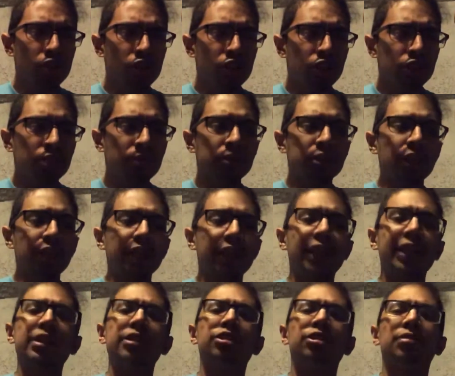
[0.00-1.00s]
So we're trying to get
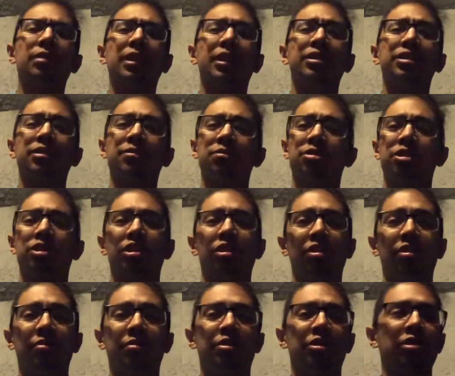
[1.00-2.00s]
into to get some
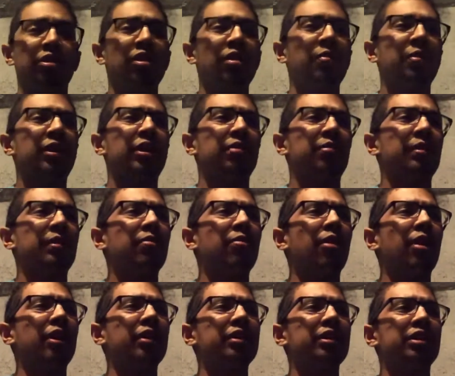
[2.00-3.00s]
shims. Because we
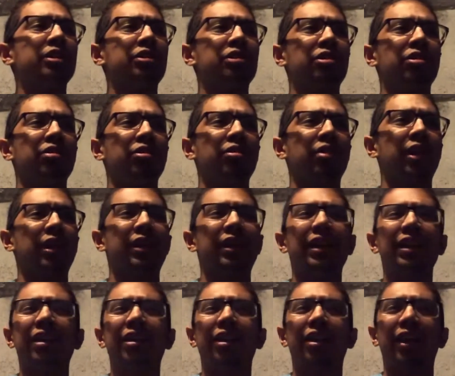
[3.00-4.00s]
wanted to, I
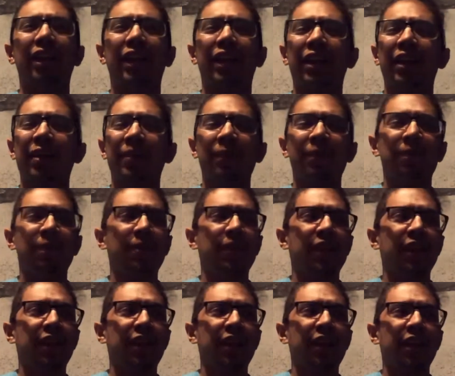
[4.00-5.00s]
didn't call it
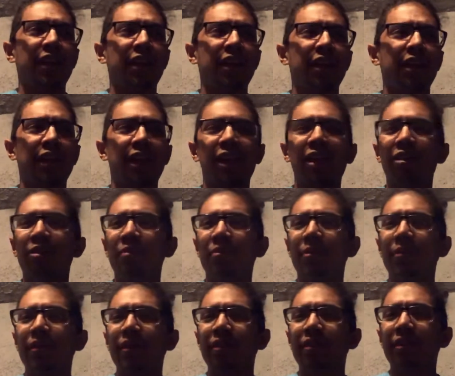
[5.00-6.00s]

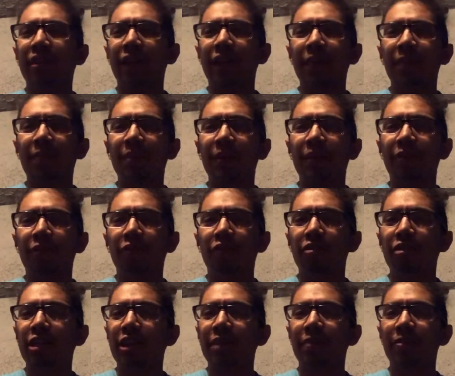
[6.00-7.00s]
hippie
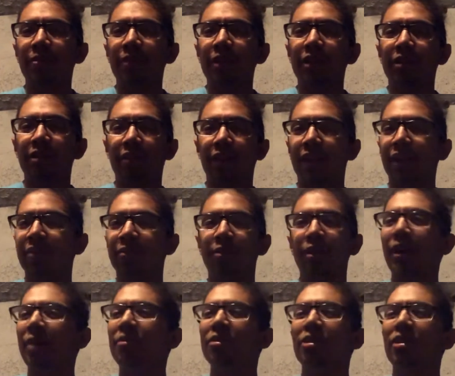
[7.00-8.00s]
Philippine or
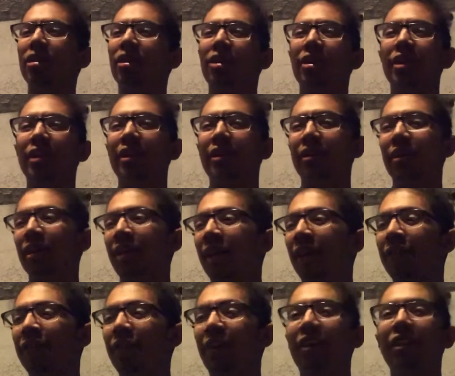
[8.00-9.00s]
whatever we call it. I
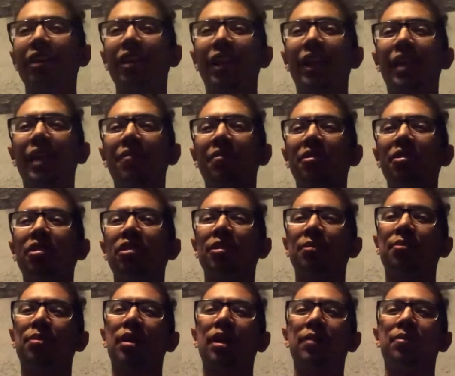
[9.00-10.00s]
forgot the name. You know the
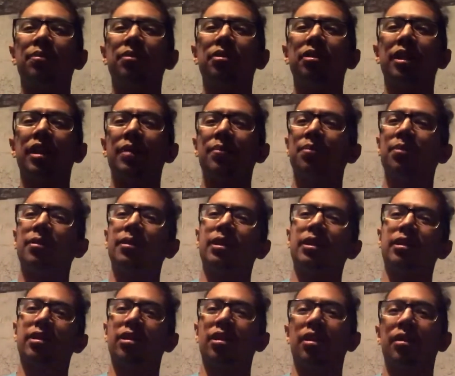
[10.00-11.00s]
proper name, put in the
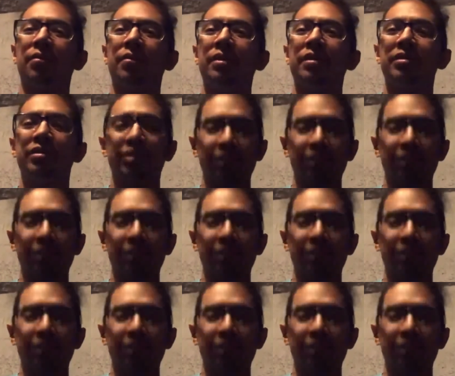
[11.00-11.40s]
comments.